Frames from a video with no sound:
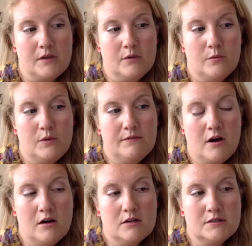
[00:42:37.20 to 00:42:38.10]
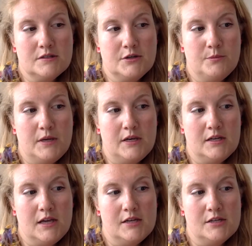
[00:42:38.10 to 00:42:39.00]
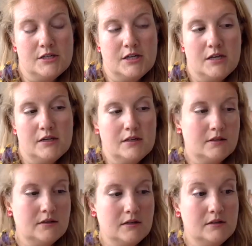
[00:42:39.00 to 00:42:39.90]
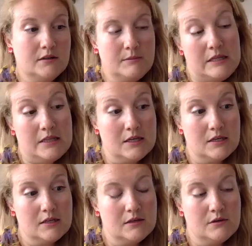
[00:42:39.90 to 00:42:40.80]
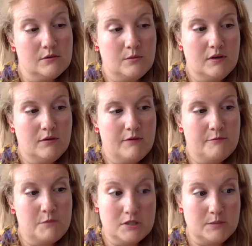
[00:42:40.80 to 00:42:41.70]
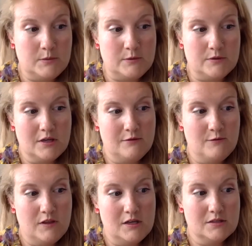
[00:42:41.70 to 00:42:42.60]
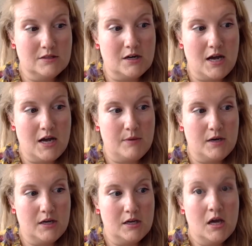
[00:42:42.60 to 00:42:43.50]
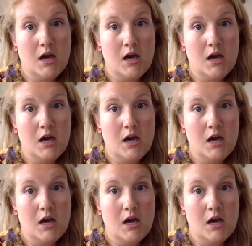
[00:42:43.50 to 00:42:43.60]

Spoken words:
We've also been engaging. Let me think. We have multiple things that are happening.